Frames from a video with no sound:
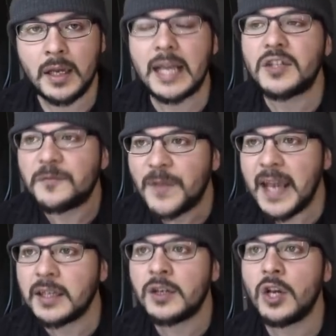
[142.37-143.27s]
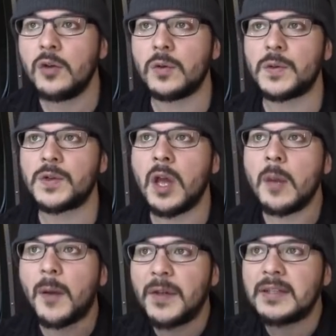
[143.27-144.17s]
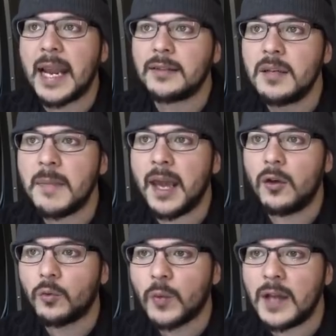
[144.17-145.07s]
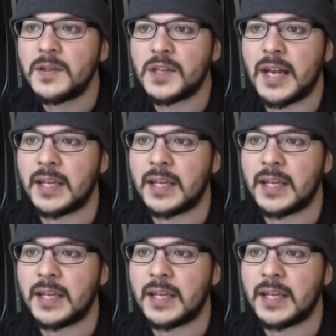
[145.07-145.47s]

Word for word: It's fake news, but the Daily Mail runs it